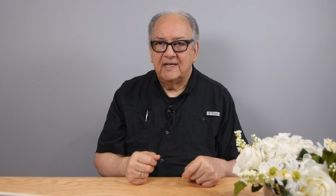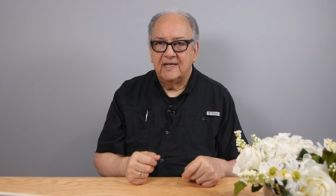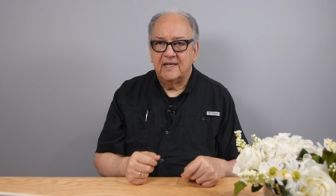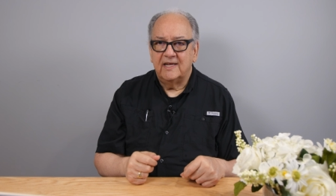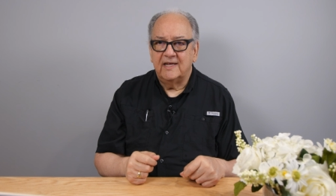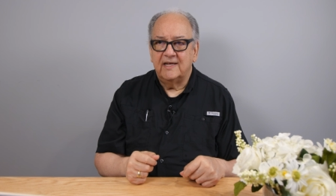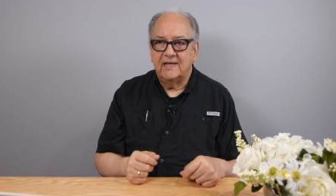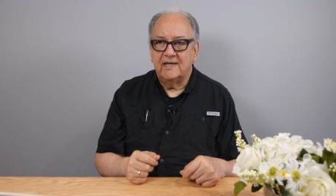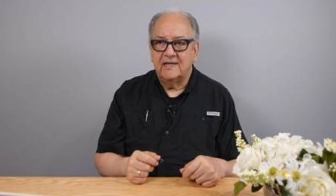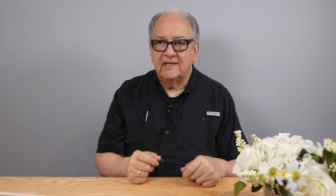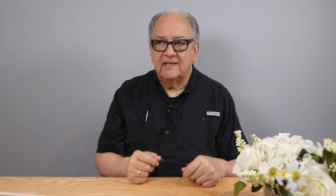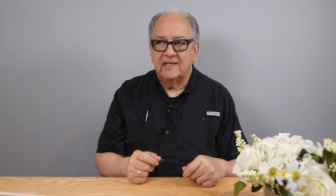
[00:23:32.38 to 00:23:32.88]

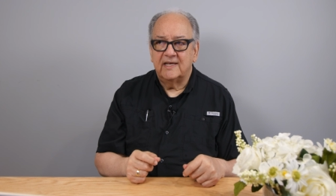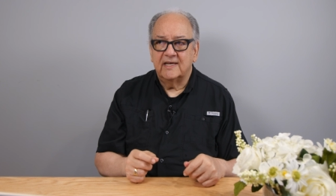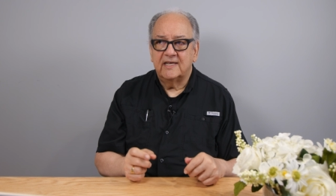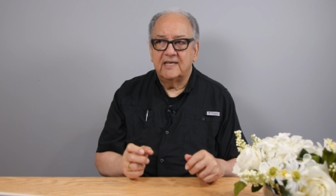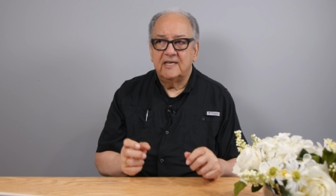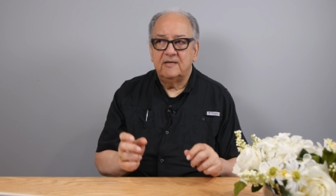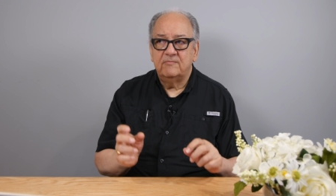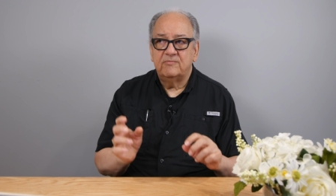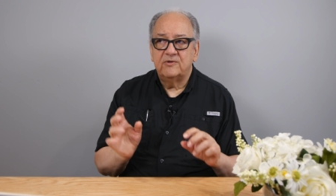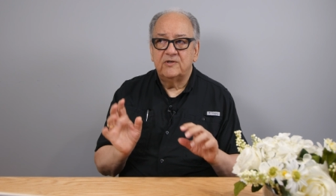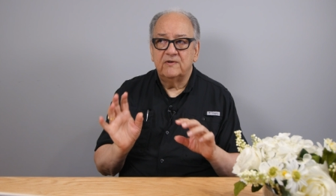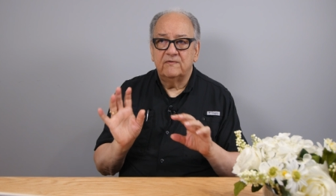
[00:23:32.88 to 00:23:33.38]
and that
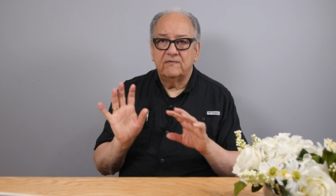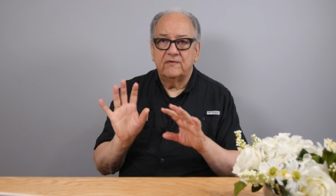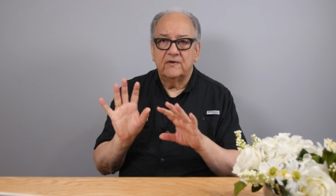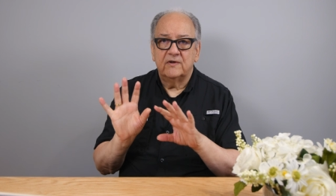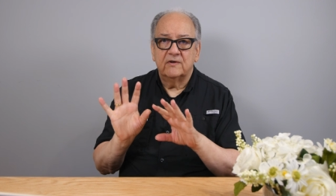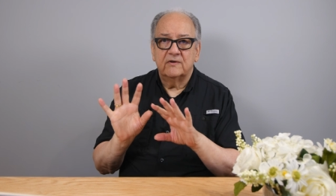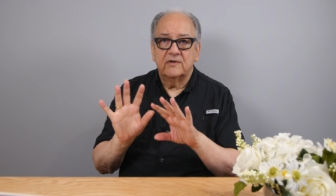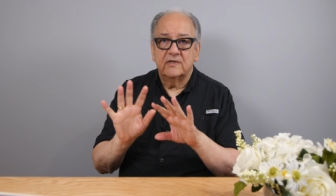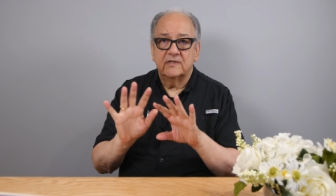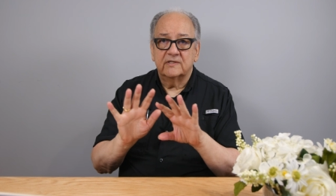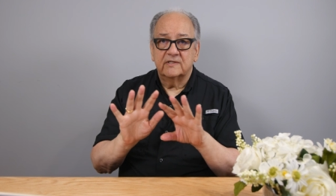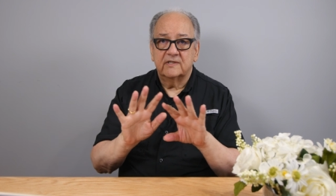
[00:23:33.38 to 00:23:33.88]
keeps you
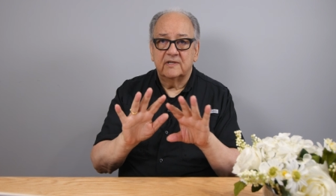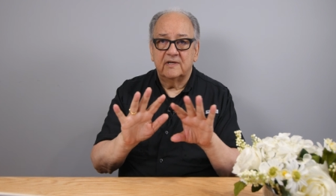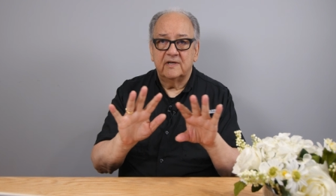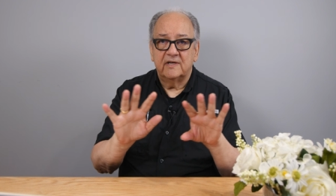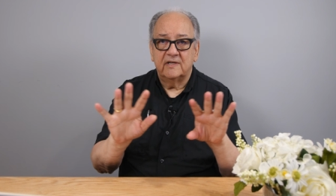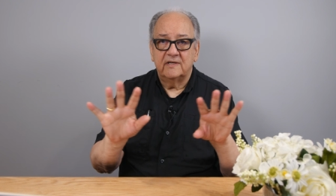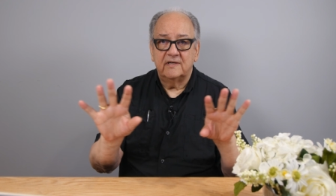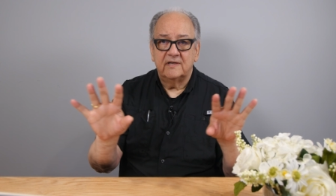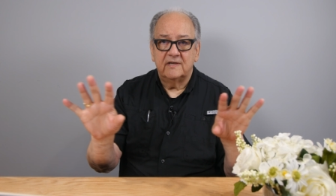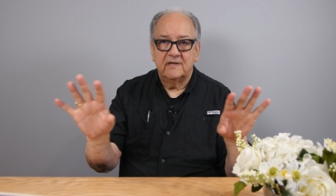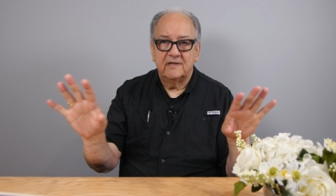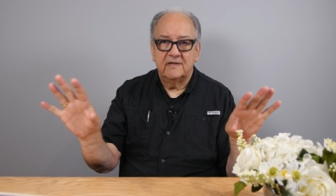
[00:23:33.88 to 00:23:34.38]
focused
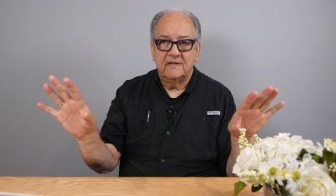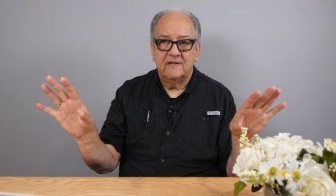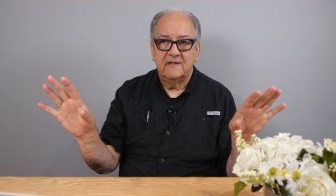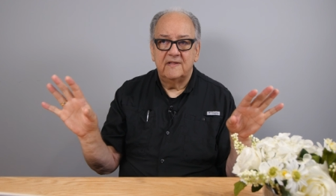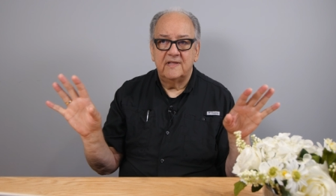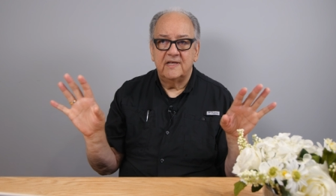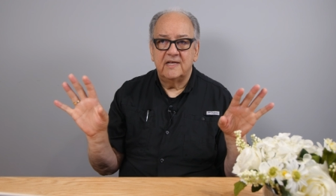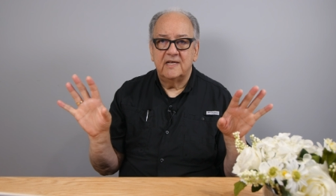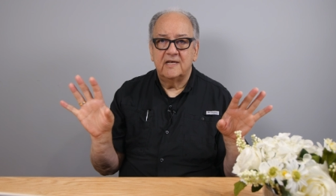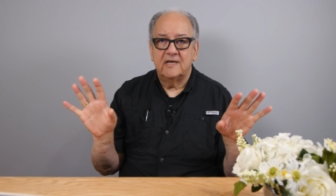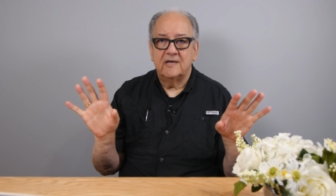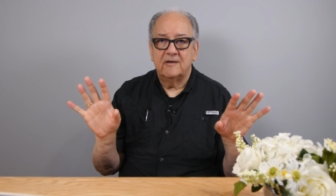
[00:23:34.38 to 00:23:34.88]
on
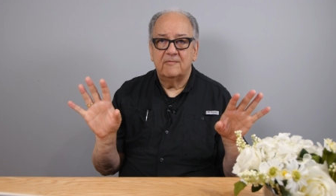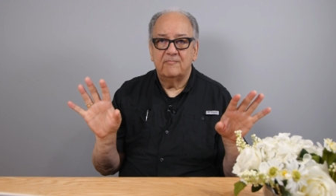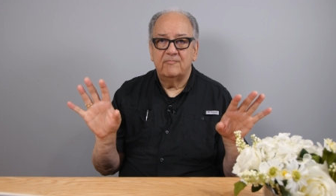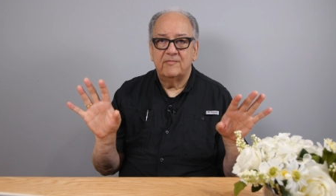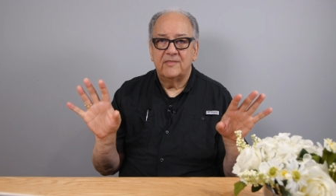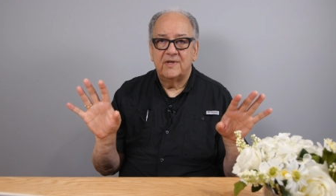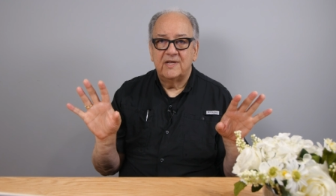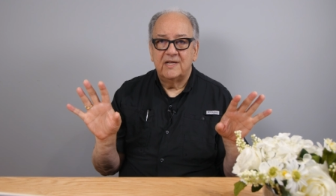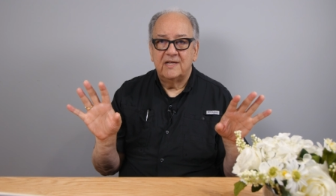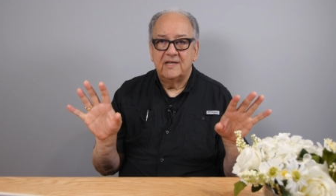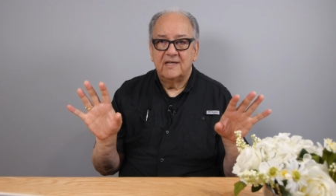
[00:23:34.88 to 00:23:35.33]
them,